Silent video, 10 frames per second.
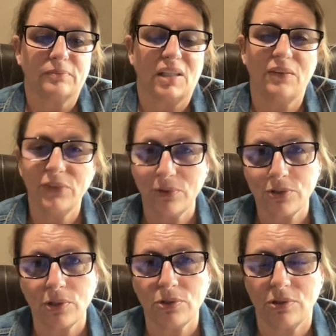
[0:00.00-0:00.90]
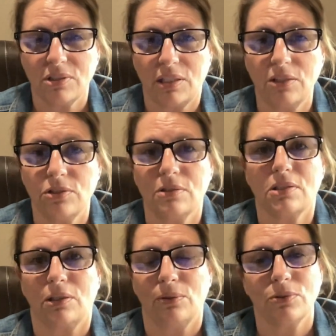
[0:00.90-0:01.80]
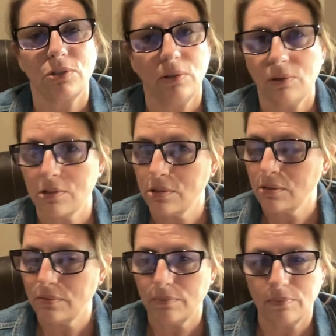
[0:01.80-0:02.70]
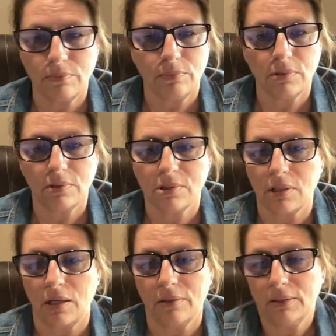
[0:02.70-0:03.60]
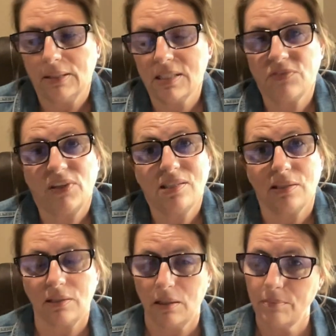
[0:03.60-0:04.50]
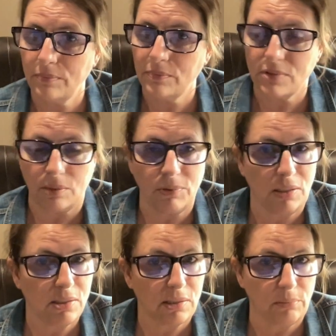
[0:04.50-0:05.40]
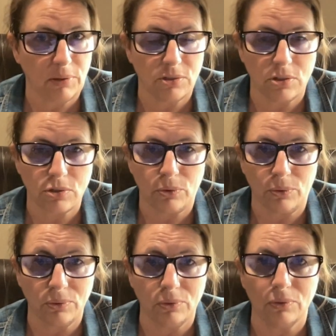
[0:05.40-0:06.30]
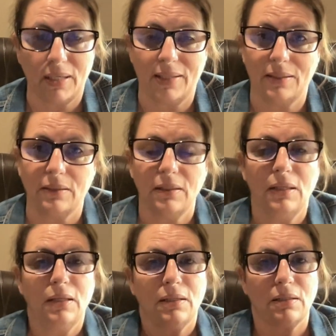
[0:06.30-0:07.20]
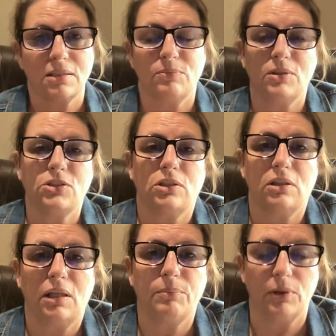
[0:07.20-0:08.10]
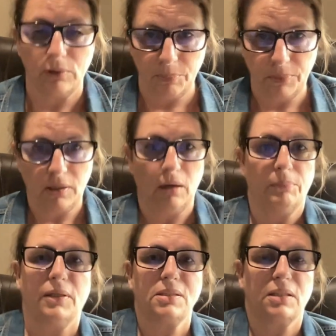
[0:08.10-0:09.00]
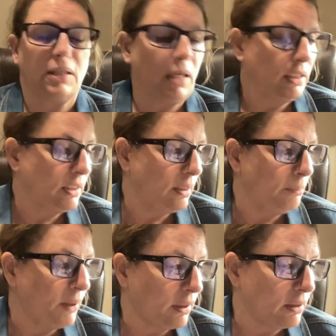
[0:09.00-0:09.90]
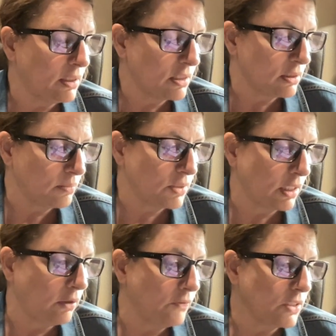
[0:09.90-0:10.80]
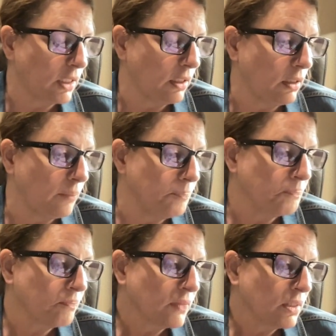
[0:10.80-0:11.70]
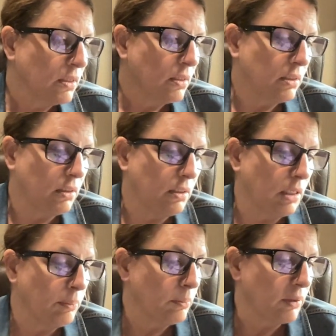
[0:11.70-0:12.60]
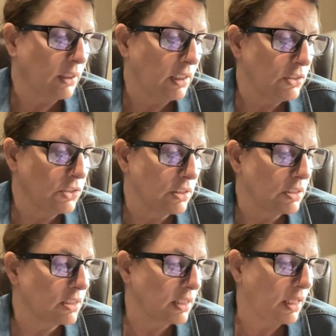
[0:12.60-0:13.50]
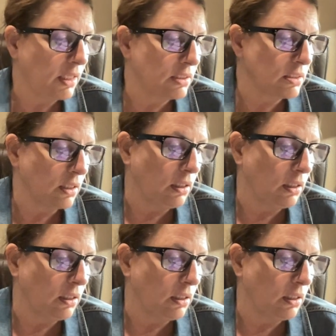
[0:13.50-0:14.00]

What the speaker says: even their socialization skills, because let's face it, some kids can be just cruel, and not to mention they build up a complex and they kind of get embarrassed themselves. And the implications that